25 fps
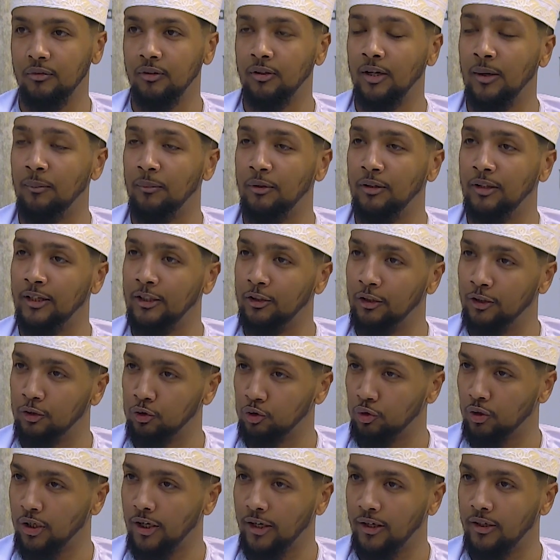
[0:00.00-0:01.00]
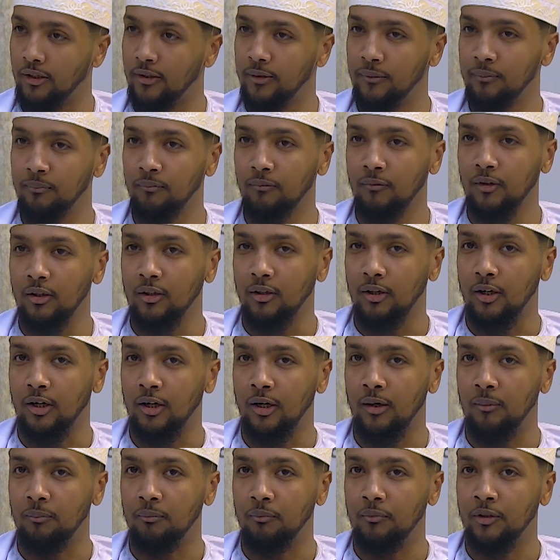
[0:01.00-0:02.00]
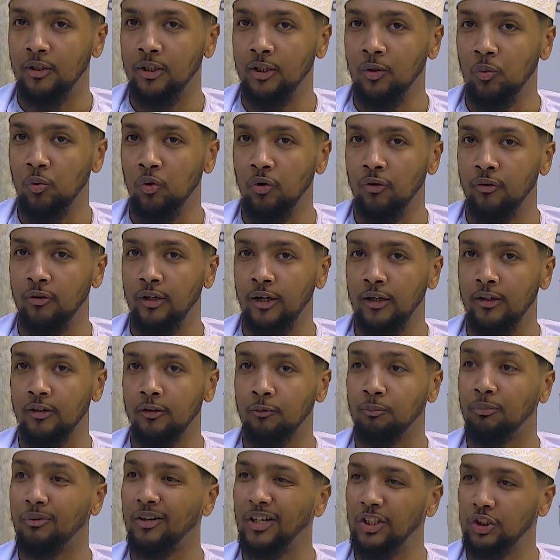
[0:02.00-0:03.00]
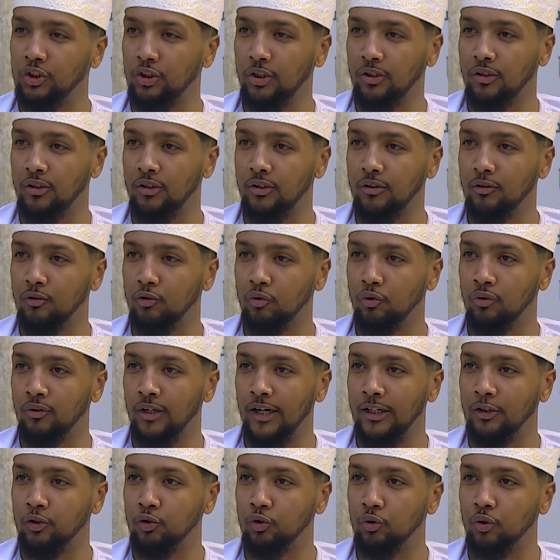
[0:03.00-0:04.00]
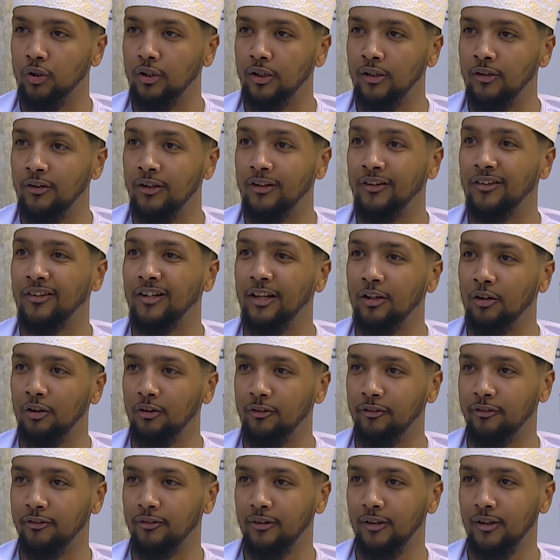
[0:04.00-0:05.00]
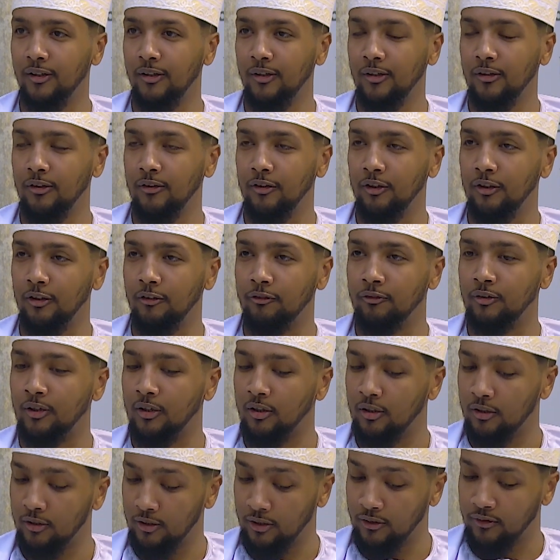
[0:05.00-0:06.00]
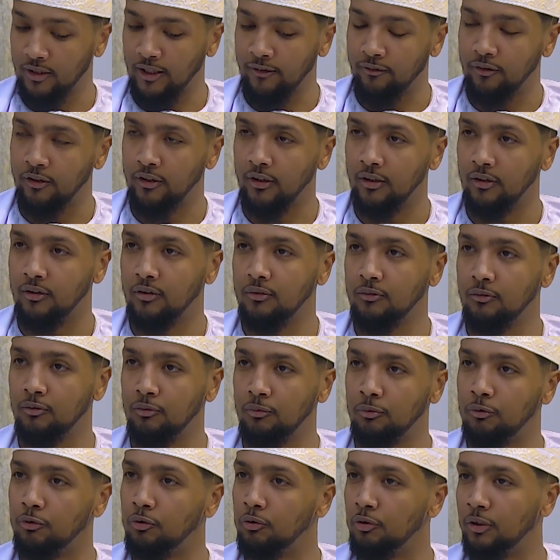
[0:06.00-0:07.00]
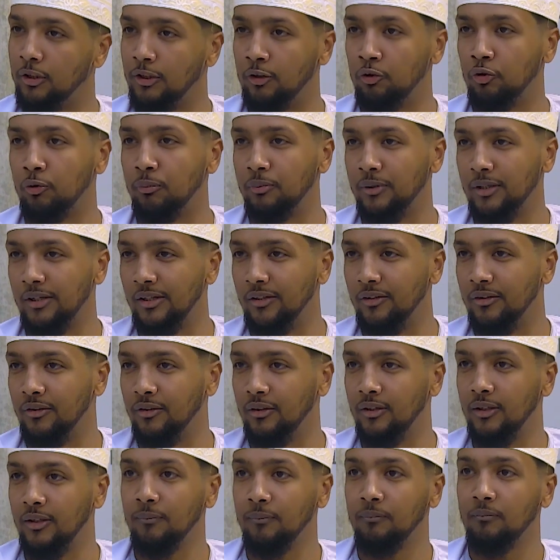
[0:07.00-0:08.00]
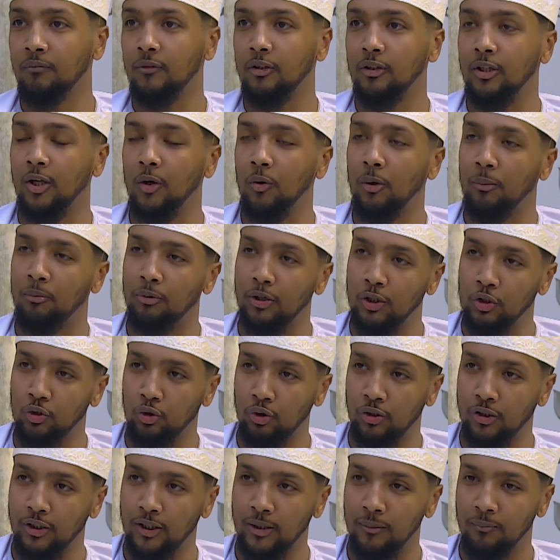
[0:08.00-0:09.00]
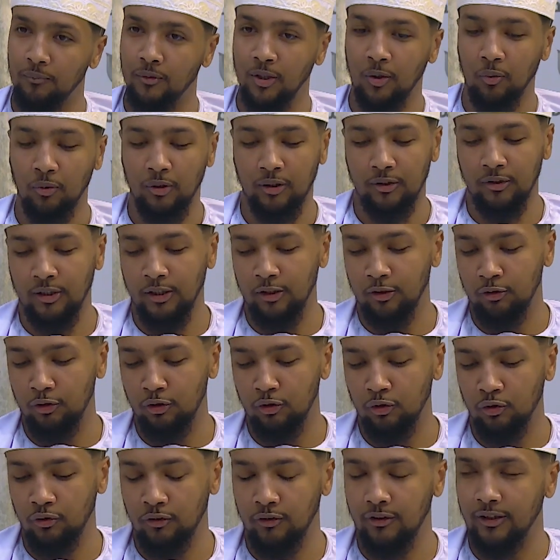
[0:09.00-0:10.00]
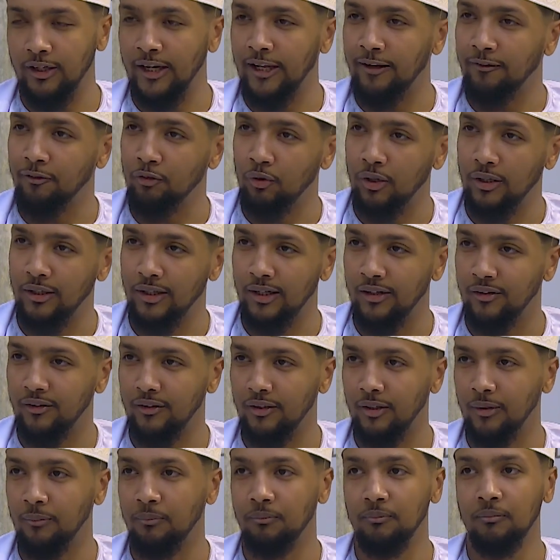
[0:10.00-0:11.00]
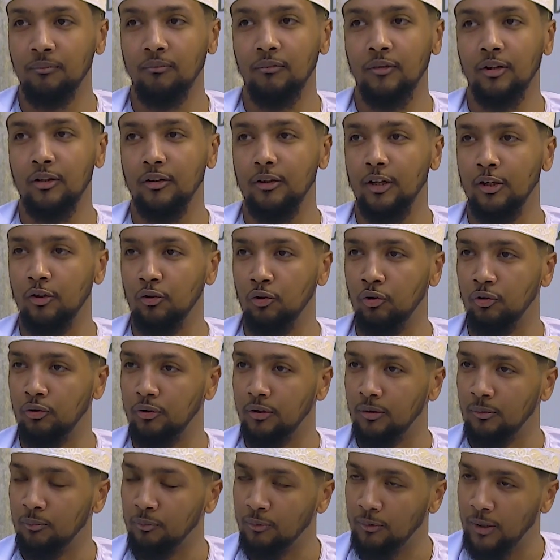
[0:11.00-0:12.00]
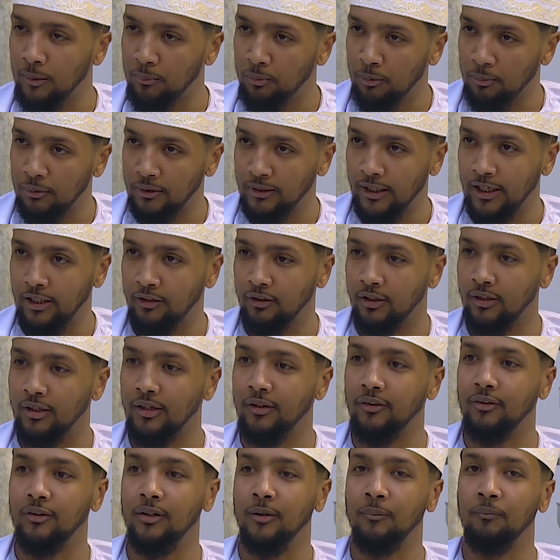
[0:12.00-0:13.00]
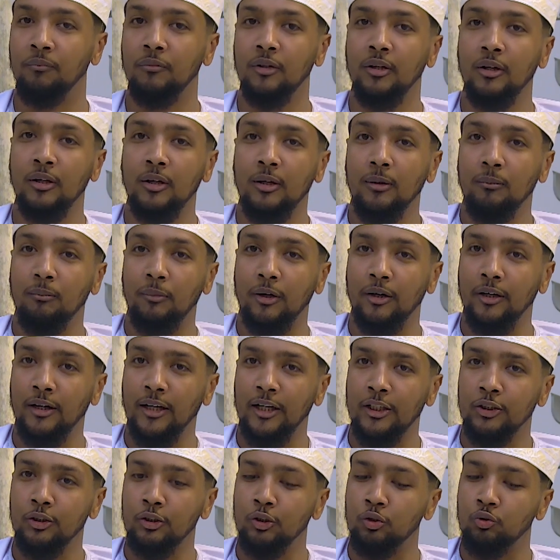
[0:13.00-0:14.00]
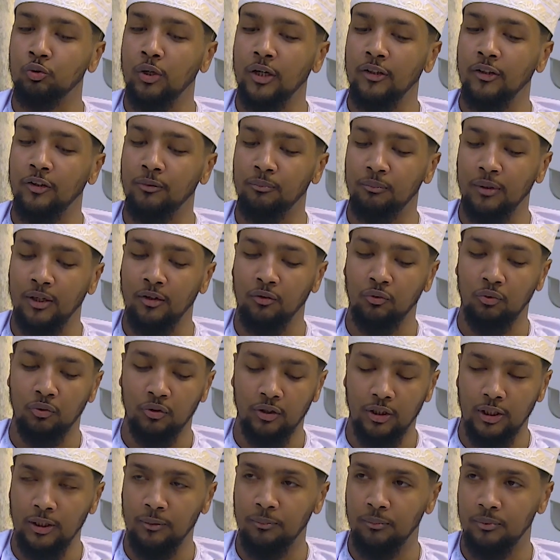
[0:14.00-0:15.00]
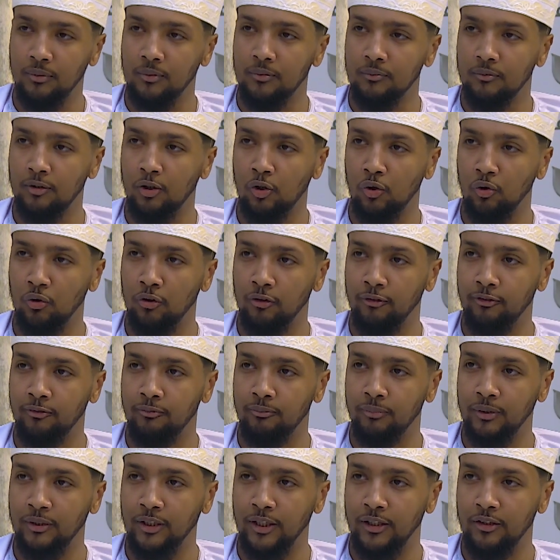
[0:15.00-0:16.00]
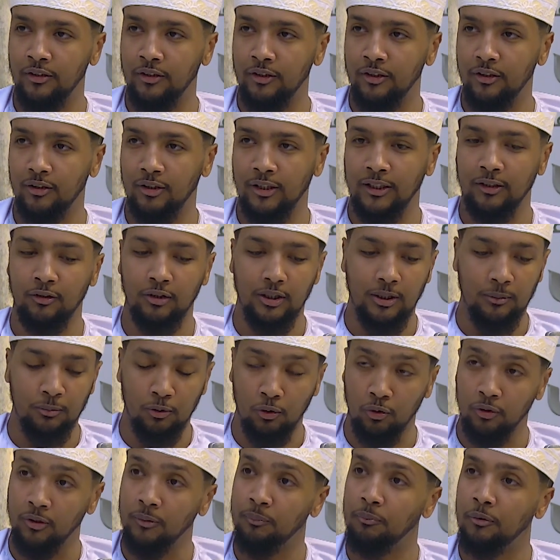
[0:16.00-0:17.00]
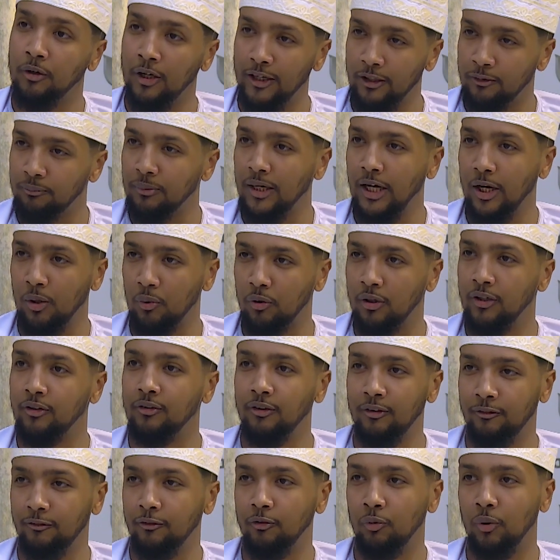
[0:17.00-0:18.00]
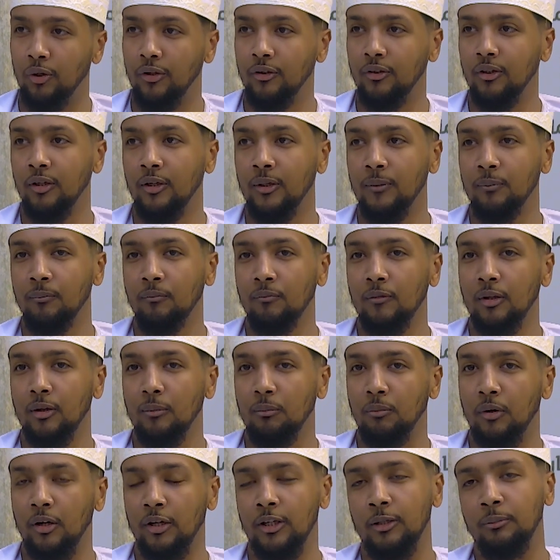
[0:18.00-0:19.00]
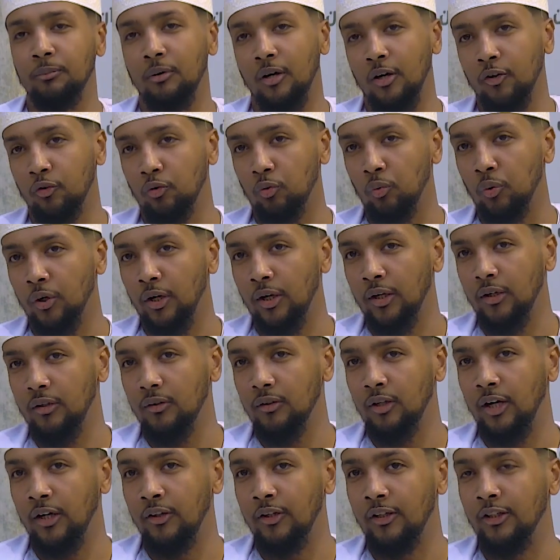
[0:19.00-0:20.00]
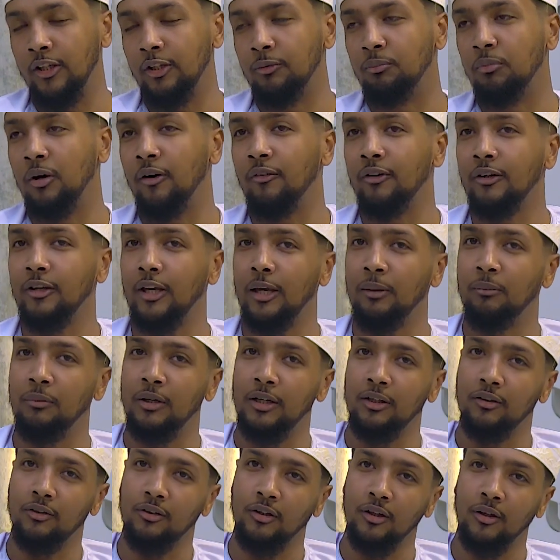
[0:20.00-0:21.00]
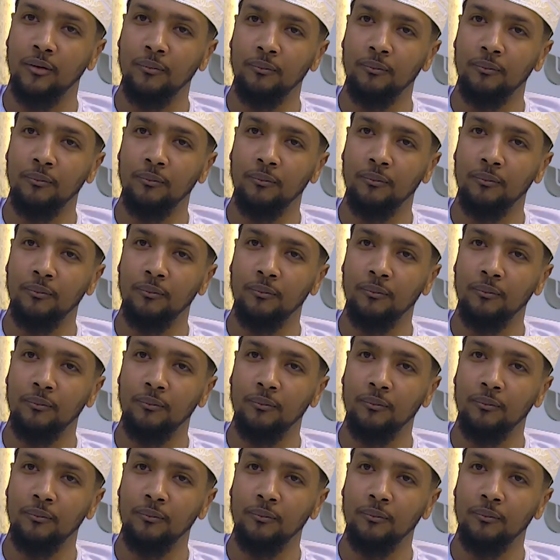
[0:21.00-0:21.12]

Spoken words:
I mean, they did try. He was pressured to sign treaties and sell off the East African to the Europeans. They were pressuring him. They used slavery against him. They used propaganda against him. Barghash tried his best to keep hold of Banaadir and keep hold of his power, his influence. But he passed away, and then his brother came later.